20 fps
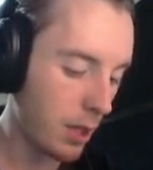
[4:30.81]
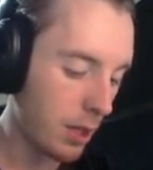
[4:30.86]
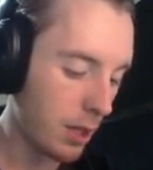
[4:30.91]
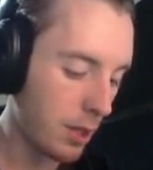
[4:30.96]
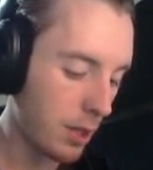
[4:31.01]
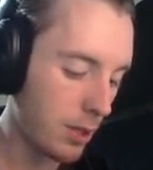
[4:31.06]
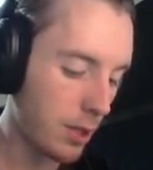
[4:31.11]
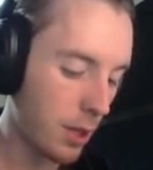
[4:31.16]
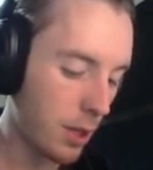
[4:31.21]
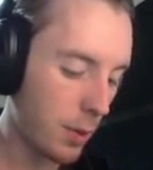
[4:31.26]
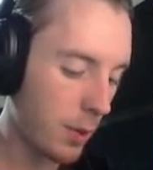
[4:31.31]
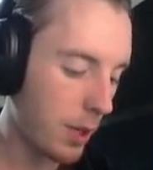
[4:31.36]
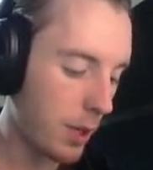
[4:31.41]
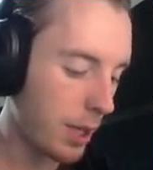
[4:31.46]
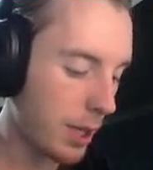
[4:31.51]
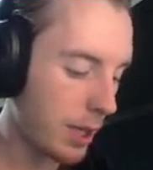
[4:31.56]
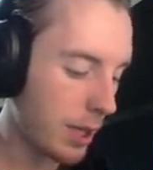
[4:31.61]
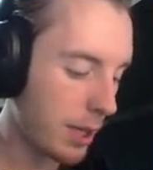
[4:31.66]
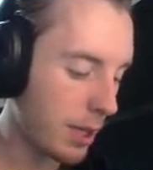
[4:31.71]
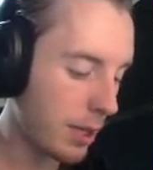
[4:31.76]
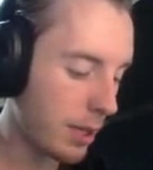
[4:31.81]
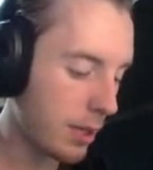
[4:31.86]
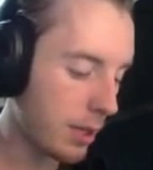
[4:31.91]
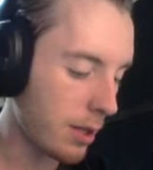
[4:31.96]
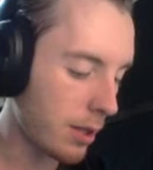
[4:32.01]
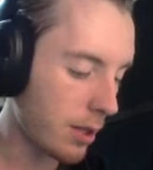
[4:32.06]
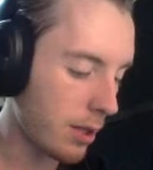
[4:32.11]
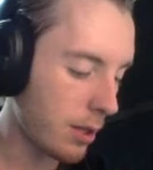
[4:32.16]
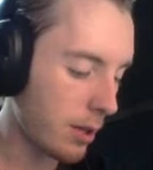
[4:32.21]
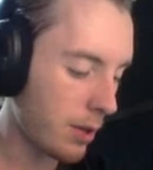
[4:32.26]
So then
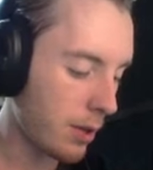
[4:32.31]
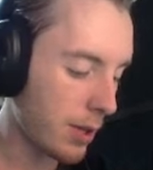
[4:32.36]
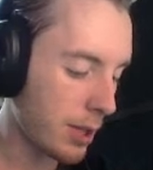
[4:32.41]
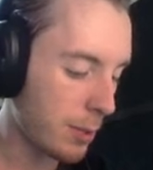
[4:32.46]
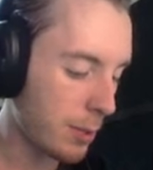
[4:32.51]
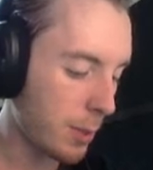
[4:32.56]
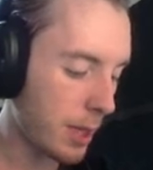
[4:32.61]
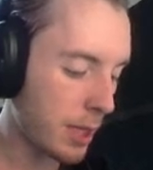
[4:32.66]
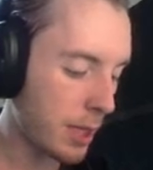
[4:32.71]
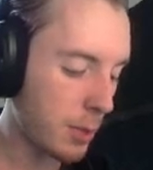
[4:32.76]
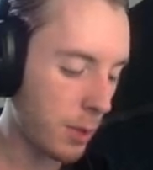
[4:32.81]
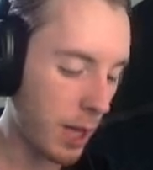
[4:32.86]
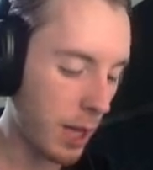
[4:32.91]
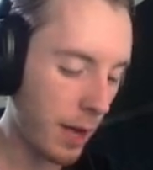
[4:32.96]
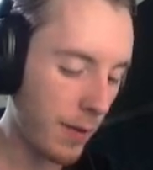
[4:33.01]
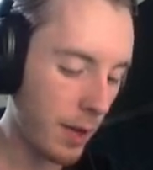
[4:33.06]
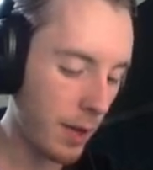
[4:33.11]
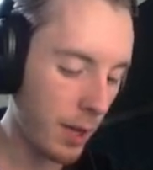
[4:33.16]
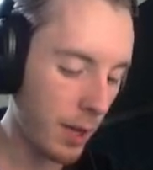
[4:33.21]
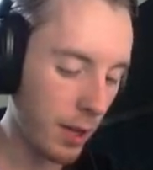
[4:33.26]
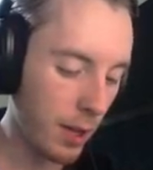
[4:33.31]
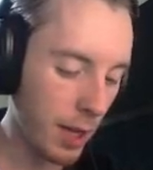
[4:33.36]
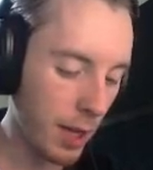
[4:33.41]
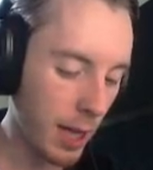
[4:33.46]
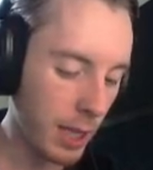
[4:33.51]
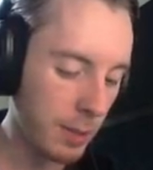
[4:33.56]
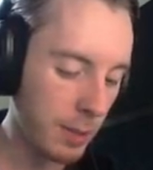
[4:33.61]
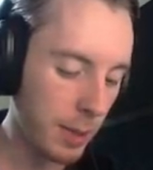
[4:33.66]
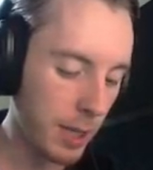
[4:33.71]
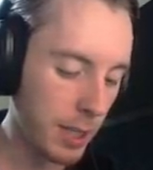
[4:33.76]
this piece will have a
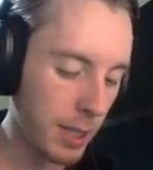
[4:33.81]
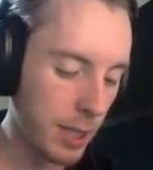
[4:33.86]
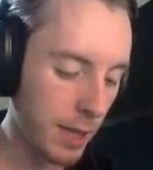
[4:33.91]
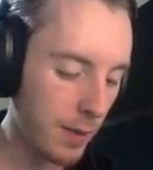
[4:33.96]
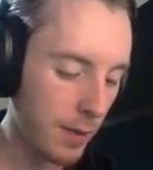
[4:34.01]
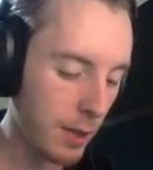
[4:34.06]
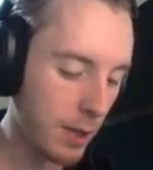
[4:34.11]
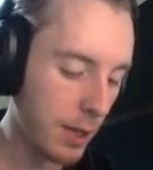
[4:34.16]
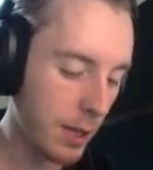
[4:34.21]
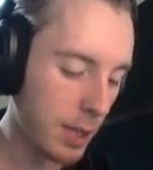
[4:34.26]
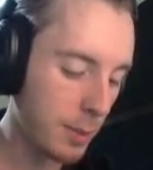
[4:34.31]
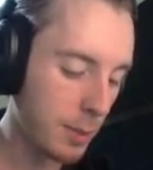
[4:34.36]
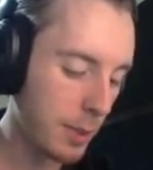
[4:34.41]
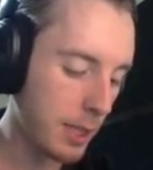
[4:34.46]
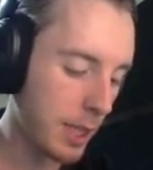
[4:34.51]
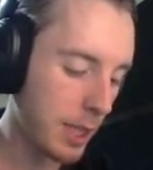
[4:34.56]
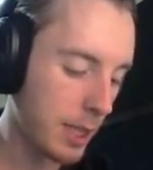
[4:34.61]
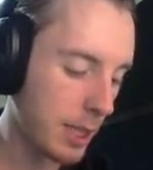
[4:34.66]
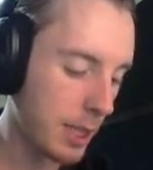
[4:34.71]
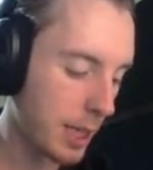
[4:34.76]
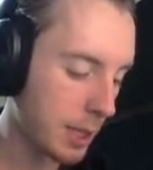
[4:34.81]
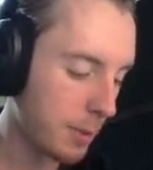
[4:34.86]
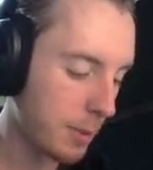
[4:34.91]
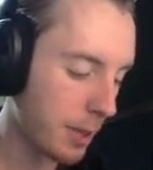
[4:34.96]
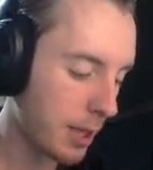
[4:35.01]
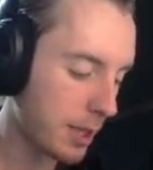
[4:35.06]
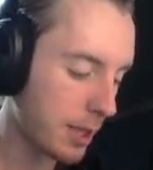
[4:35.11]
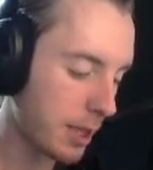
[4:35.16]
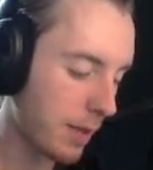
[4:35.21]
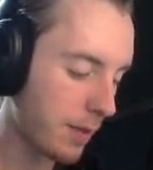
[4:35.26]
x minus 7. This piece has an x
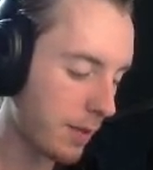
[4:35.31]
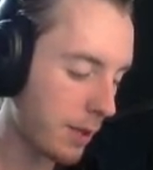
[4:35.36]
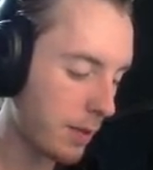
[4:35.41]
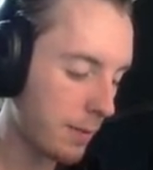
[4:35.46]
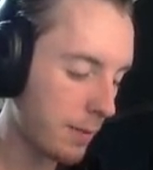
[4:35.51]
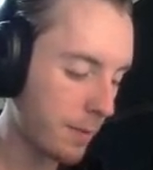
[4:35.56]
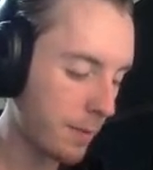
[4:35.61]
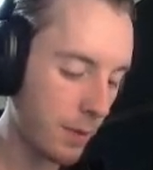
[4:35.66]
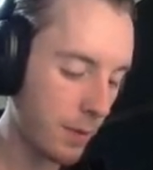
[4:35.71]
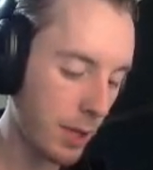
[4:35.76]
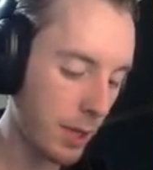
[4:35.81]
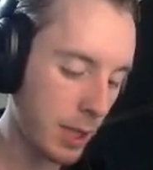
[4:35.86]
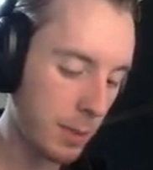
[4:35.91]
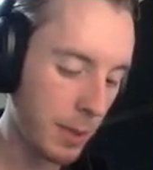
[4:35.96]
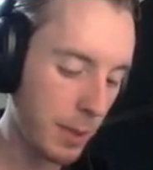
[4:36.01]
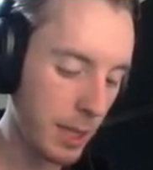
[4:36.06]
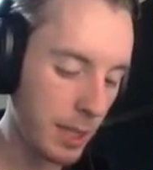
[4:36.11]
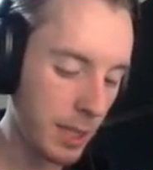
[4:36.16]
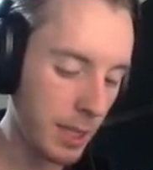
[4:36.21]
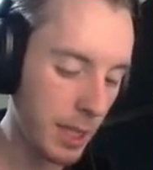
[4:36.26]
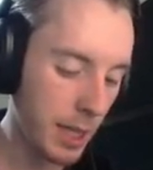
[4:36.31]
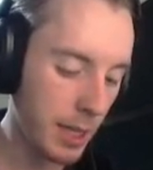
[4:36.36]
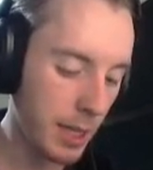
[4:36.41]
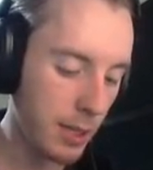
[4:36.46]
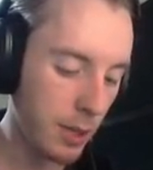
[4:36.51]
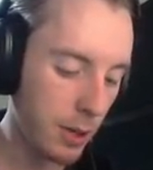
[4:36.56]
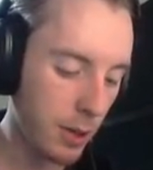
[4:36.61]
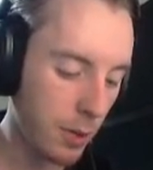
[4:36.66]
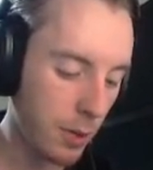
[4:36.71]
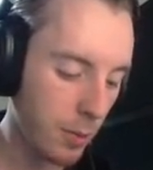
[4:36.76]
minus 7. This piece needs a
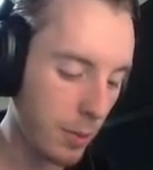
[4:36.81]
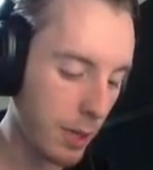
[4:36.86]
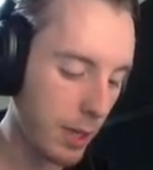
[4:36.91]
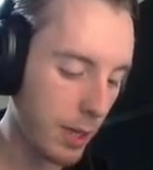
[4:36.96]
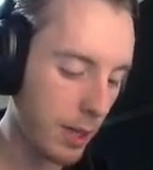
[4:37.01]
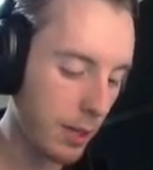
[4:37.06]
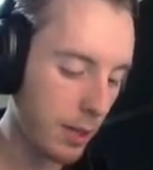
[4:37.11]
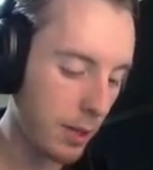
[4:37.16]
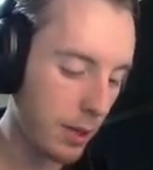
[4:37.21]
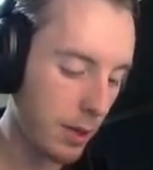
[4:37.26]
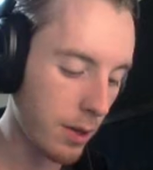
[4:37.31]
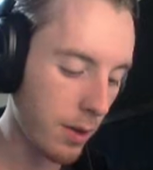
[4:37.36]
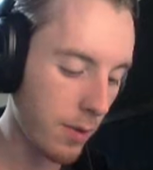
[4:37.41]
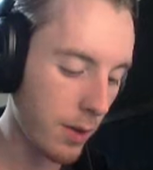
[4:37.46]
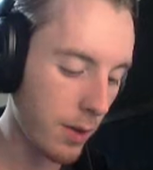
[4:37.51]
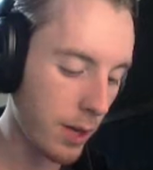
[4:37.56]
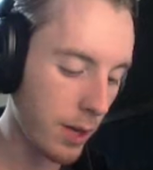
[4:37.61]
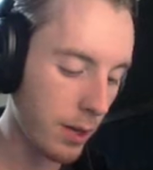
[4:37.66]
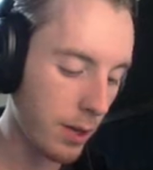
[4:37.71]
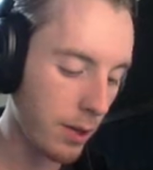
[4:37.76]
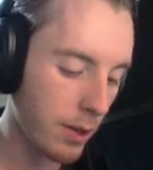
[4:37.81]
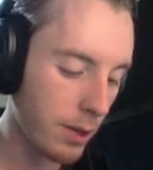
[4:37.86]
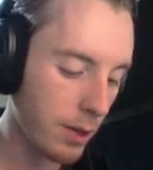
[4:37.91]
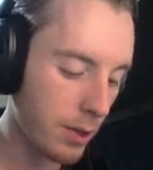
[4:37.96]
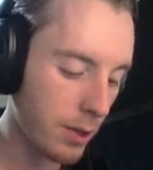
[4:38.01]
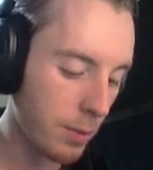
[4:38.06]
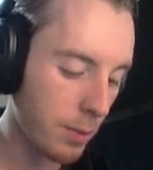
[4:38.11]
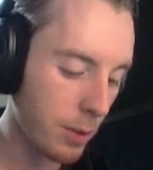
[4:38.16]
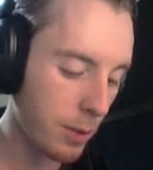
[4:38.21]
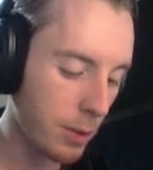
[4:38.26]
3 over here.
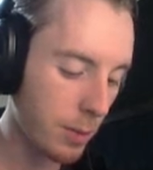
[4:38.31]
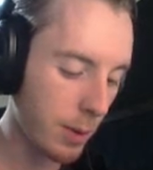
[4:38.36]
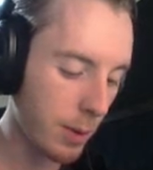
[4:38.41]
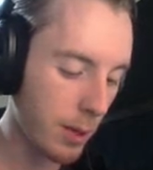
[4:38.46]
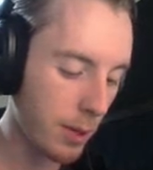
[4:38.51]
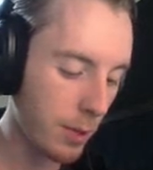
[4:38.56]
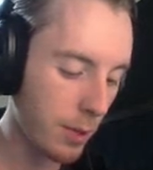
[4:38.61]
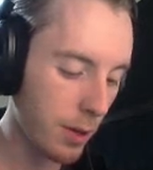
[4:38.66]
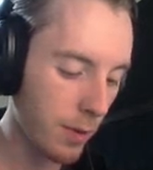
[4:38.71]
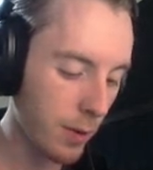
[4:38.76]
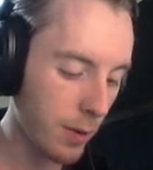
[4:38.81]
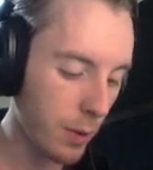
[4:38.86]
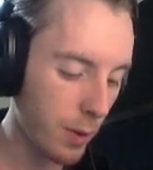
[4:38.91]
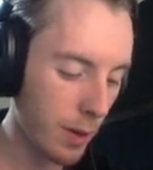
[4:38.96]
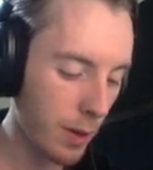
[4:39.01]
So multiply by 3 over 3.